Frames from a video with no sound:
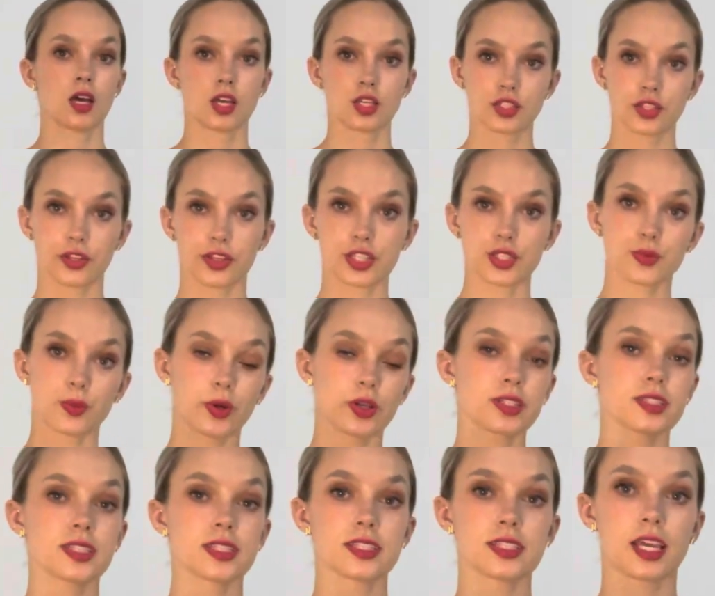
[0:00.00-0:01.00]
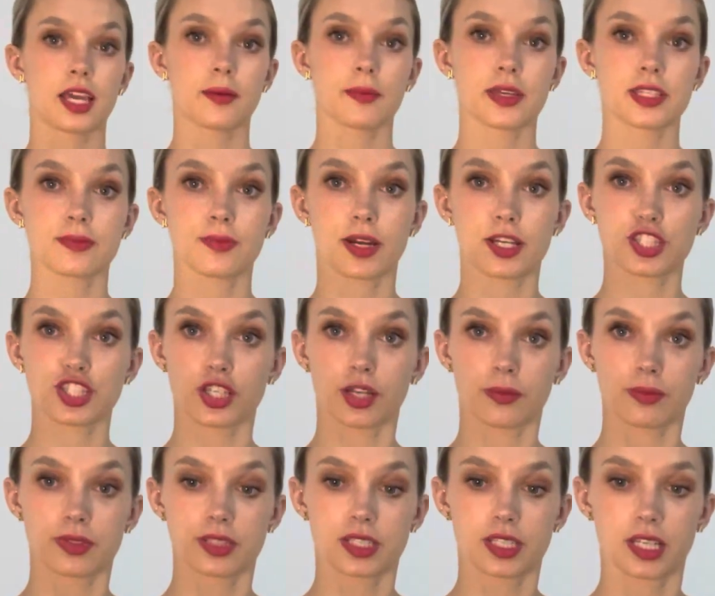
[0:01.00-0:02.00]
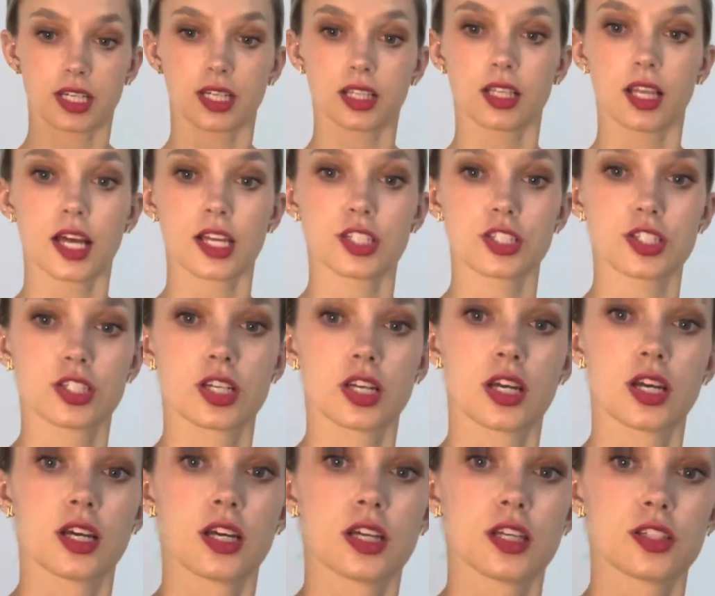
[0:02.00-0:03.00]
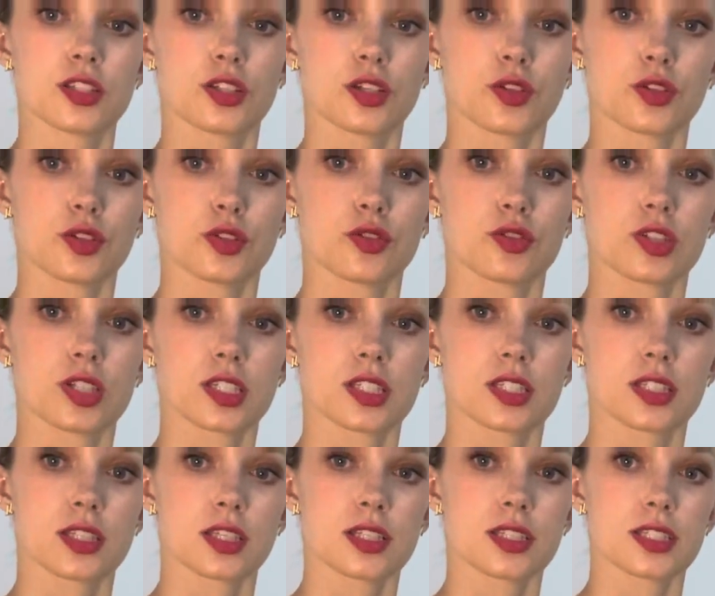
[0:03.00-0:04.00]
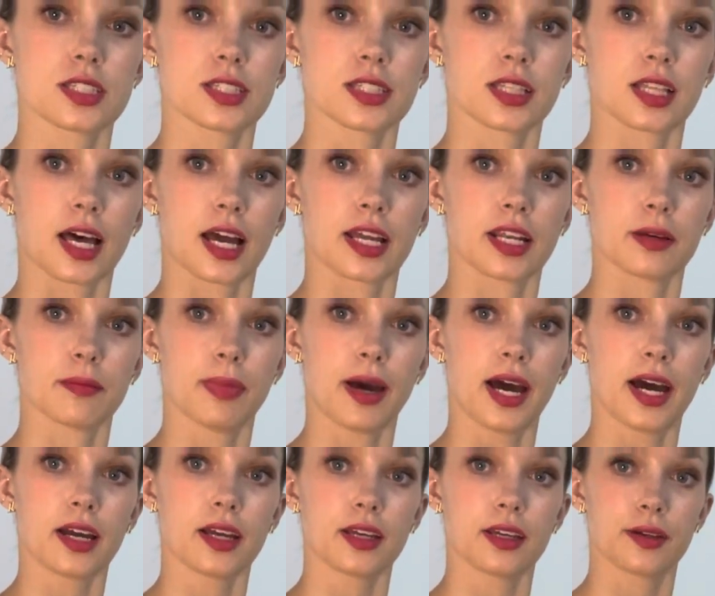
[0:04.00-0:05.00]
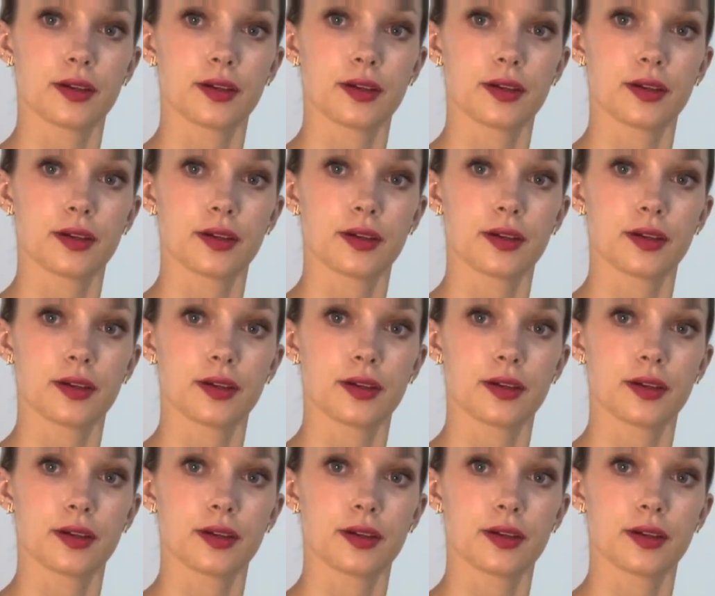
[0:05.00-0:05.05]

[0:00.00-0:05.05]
So this works the same as my serpentine clutch. So you just slide it back.